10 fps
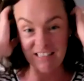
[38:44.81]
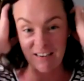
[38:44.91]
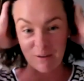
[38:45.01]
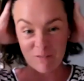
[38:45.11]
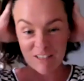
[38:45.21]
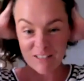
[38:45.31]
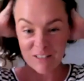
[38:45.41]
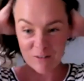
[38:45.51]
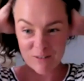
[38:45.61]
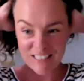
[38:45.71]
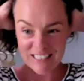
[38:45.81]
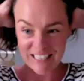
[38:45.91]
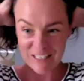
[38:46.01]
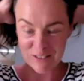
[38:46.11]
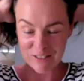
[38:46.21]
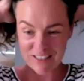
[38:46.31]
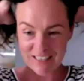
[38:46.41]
that I'm really sorry we didn't get to,